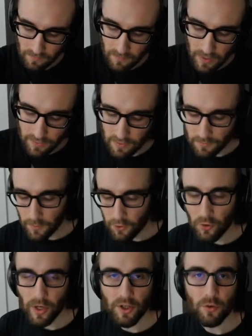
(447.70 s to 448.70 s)
In some
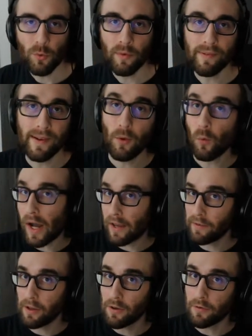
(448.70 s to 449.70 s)
situations, we'll find the y
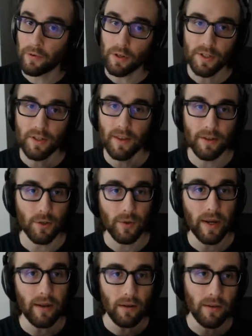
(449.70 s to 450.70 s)
value first. That's
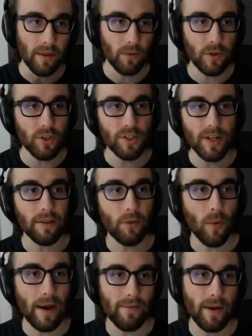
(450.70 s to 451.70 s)
okay. Then we just take the
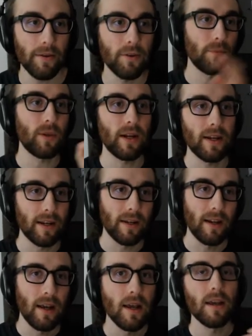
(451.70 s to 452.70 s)
y value and plug it in
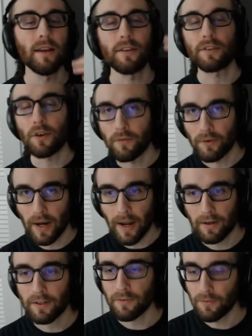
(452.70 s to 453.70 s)
and solve for
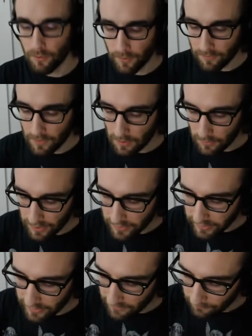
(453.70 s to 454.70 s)
x for one of the equations.